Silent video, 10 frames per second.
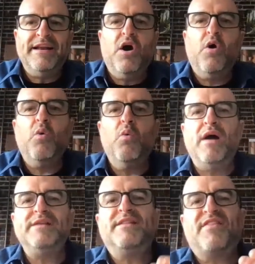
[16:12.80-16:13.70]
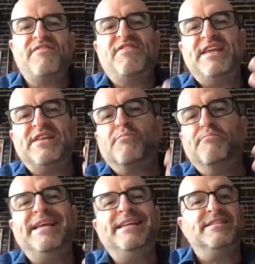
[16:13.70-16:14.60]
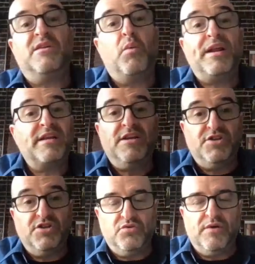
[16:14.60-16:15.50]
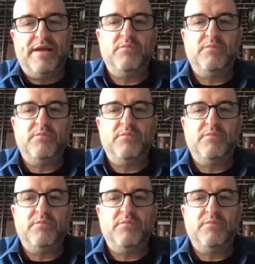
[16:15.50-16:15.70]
I know what theater means and what it can do,